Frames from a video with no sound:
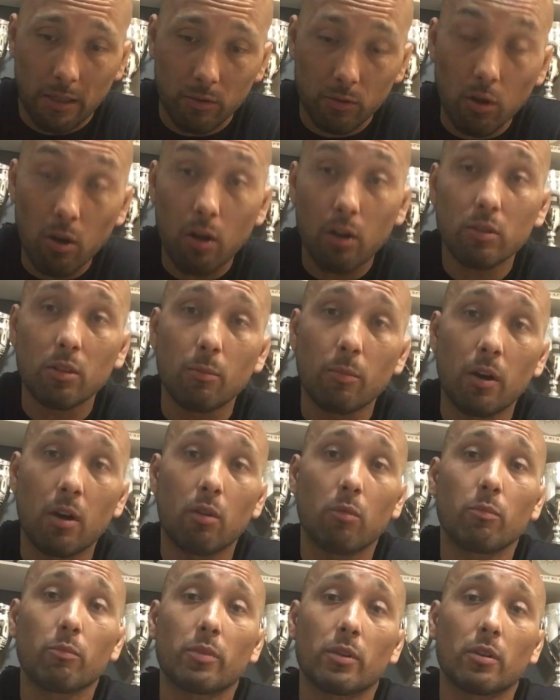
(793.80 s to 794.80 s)
talked
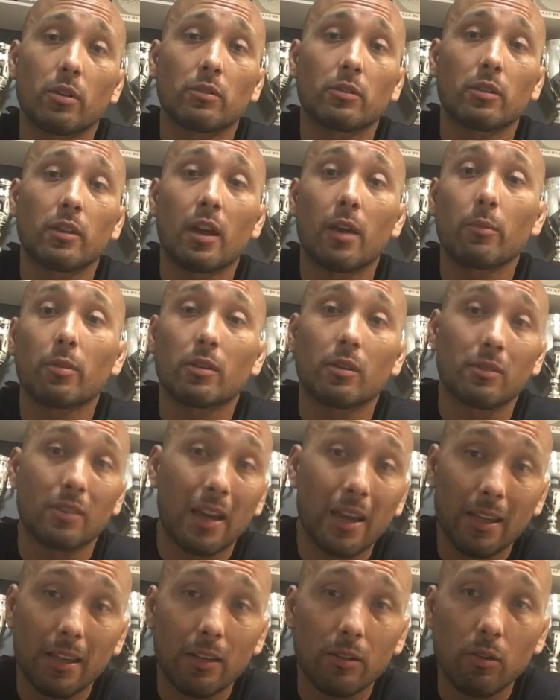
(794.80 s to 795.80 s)
about because of that, because
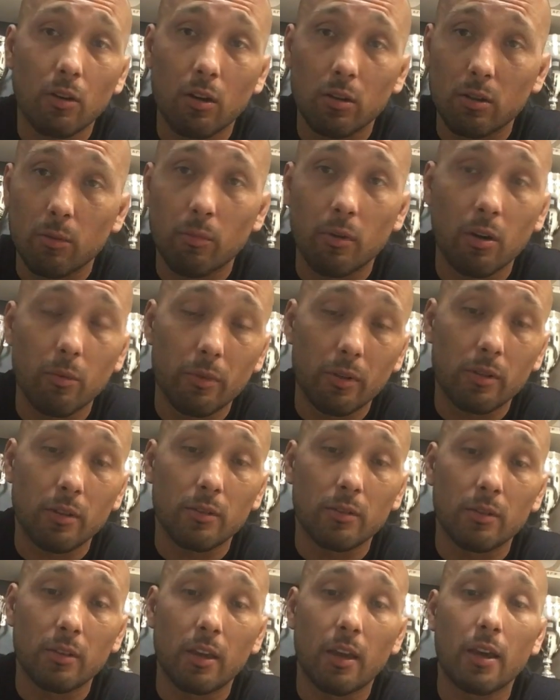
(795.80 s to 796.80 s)
I get talked about
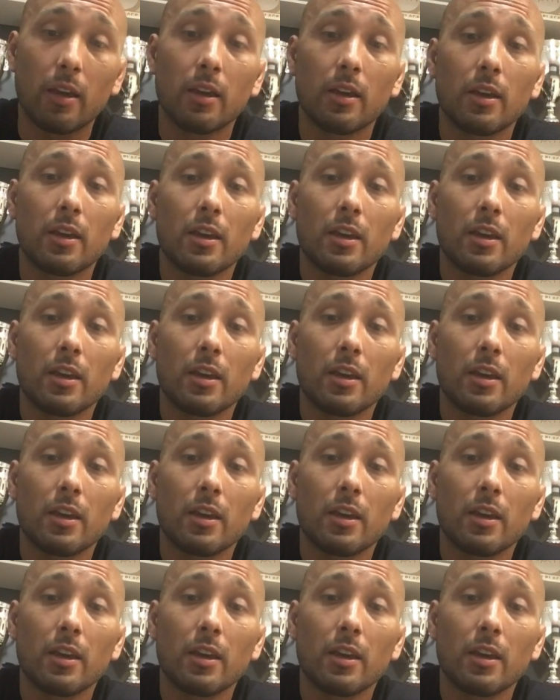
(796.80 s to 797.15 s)
because of that.